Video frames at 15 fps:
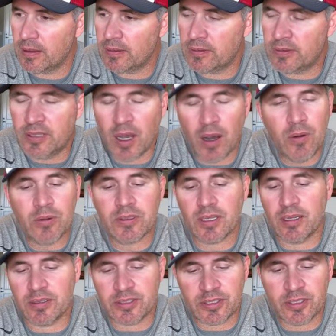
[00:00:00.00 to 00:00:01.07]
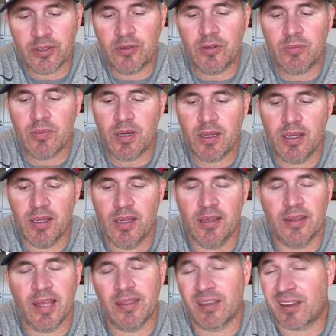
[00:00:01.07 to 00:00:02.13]
Don't assume
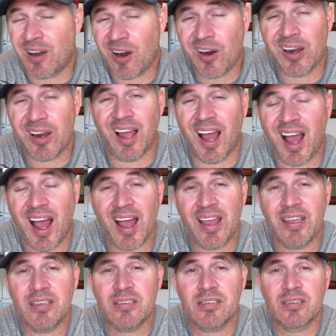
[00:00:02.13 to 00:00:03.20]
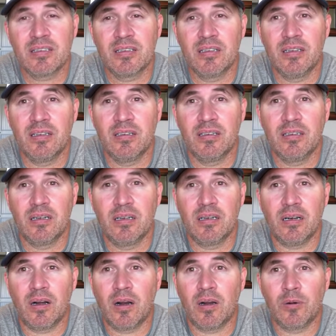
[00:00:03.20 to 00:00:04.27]
that the current highs
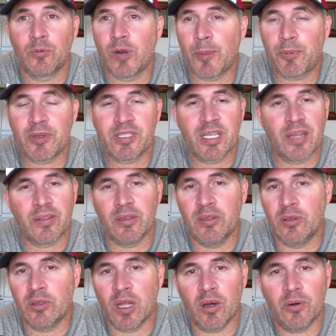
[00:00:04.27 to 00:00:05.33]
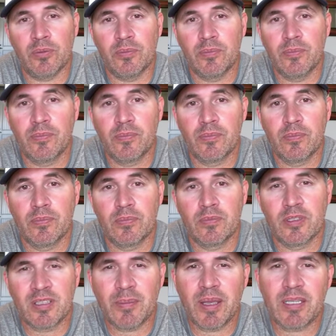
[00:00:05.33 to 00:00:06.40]
represent the new low.
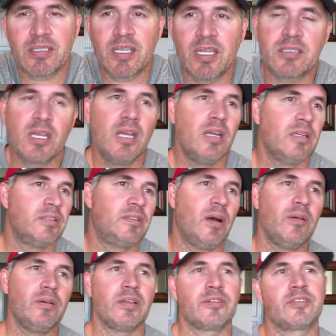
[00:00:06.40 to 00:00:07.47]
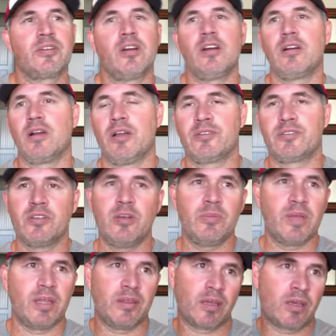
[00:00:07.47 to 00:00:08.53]
Does that make sense? Don't assume
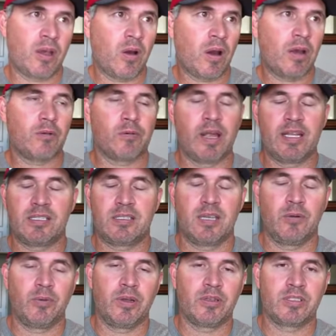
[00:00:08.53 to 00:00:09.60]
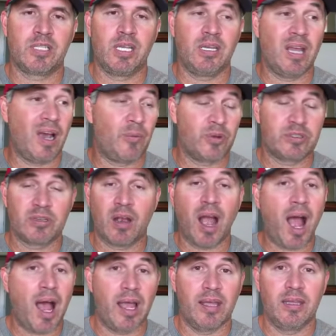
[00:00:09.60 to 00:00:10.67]
that the current rates that we are seeing now, which are
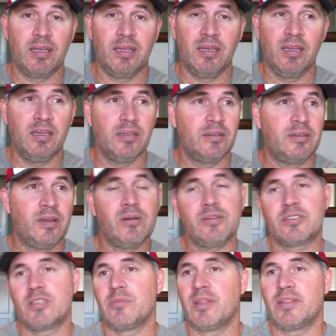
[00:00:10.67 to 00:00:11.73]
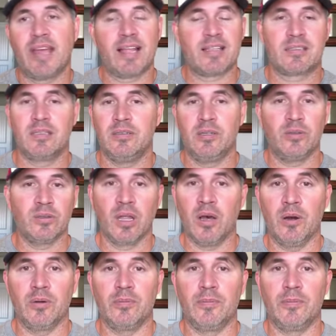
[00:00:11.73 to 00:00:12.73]
high, don't assume that that's the new low.